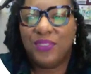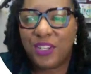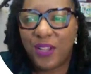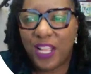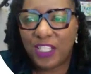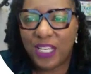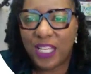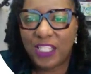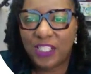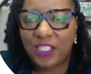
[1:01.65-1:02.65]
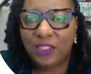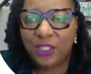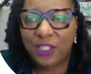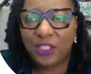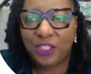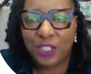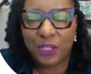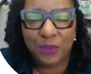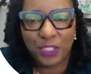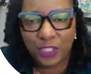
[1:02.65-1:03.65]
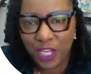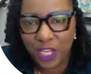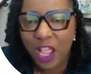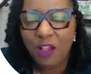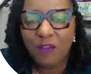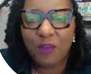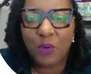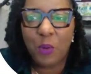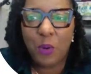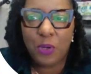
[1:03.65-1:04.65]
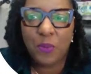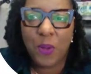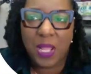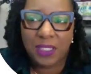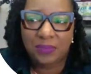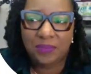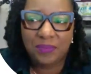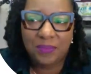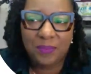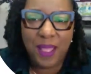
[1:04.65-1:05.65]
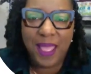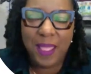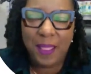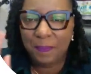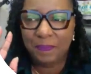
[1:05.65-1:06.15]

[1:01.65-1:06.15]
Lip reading: Congratulations on your SugarWish for quarter one. Bye.